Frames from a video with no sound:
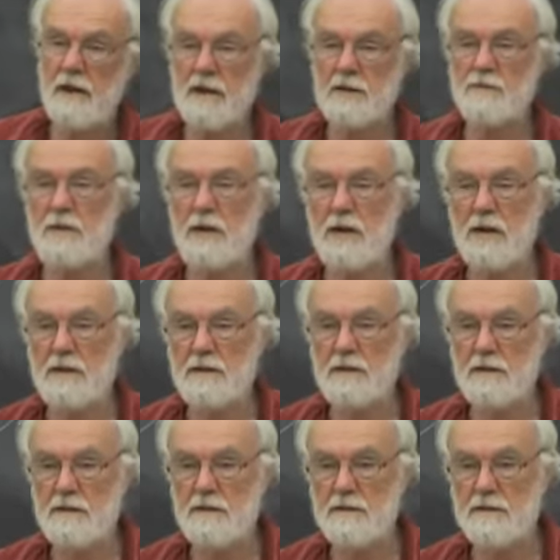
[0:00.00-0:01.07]
the next part,
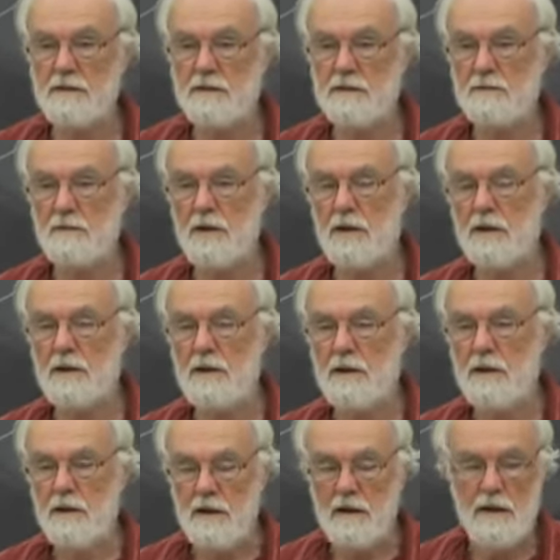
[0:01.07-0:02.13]
you know, and this is where
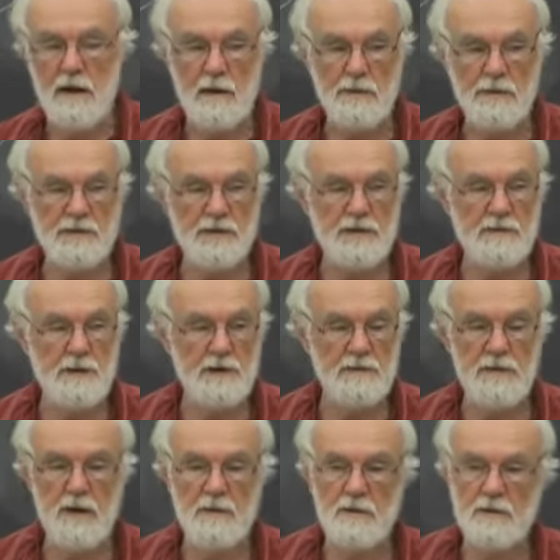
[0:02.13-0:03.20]
I wish he'd spent
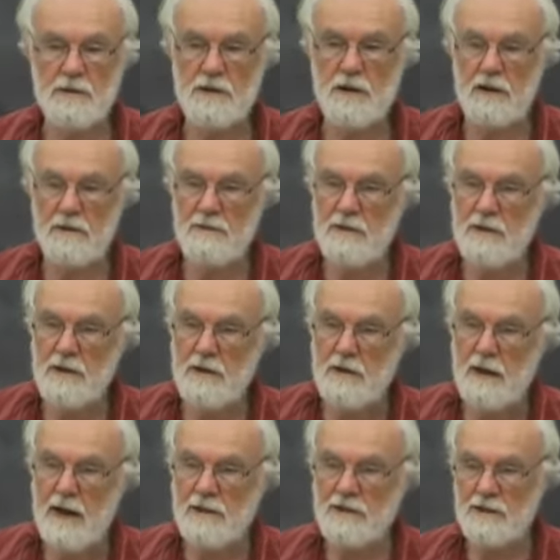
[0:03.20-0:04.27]
far more time
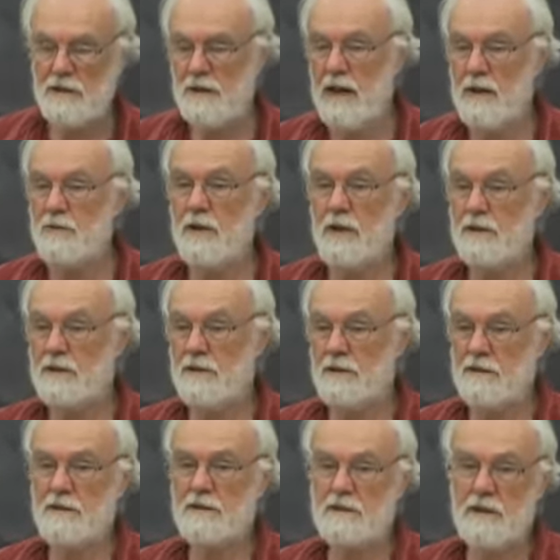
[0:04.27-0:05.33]
actually elaborating
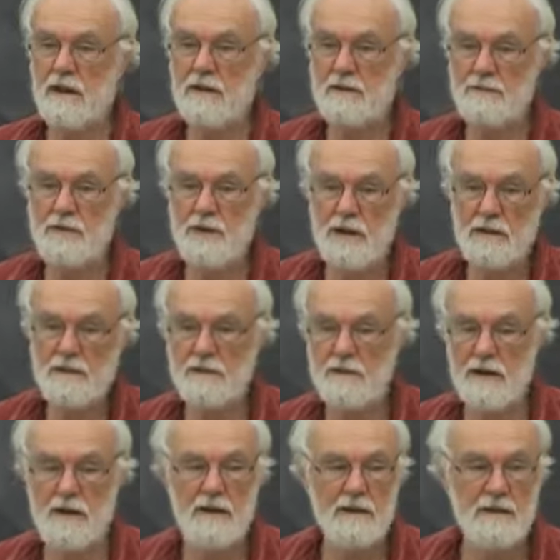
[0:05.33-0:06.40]
on this kind of part of
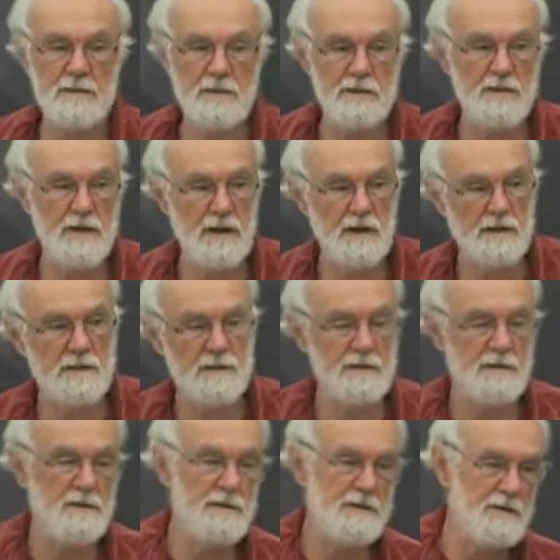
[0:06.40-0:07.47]
the argument rather
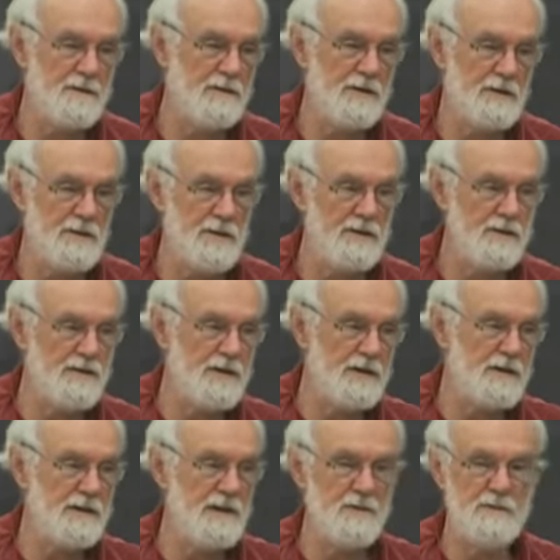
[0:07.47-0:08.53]
than doing all those
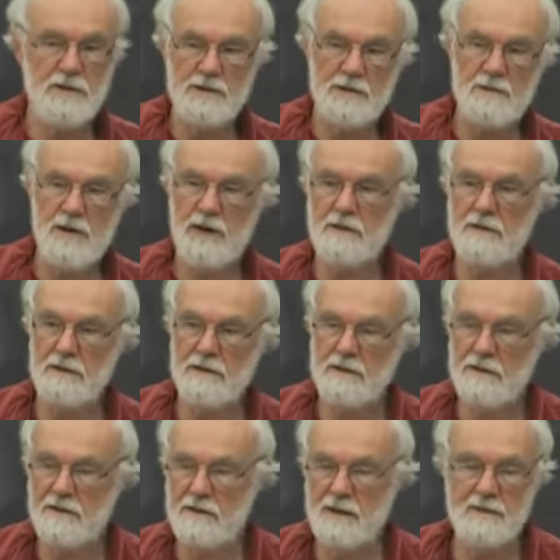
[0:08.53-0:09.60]
crazy numbers about, you know,
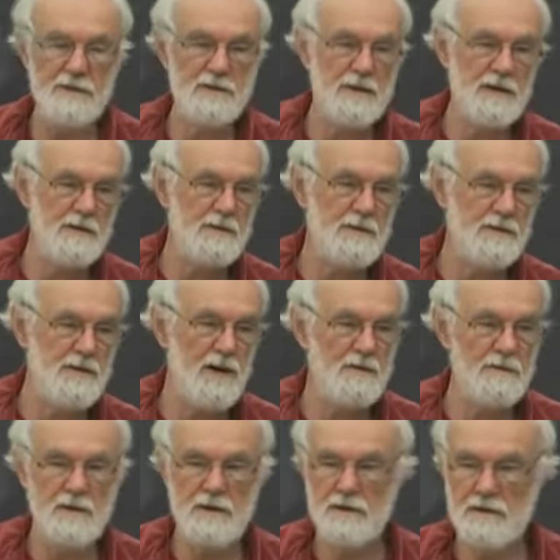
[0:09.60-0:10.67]
the turnover time is
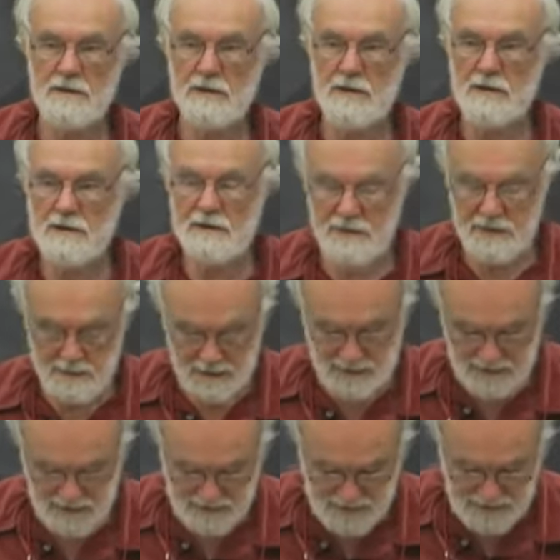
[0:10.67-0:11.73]
five weeks and then it's three
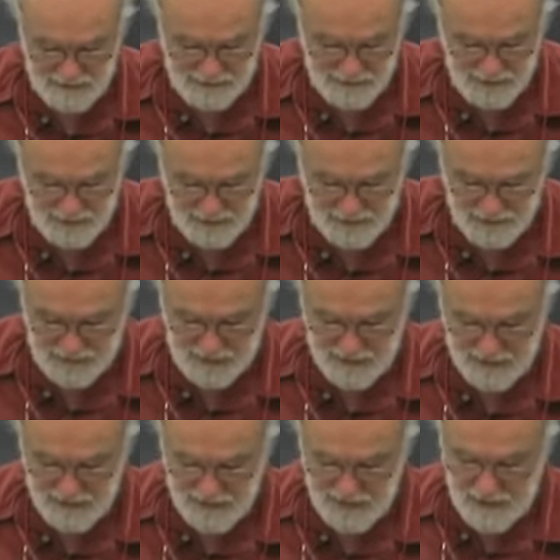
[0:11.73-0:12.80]
weeks and, you know, blah, blah, blah, blah.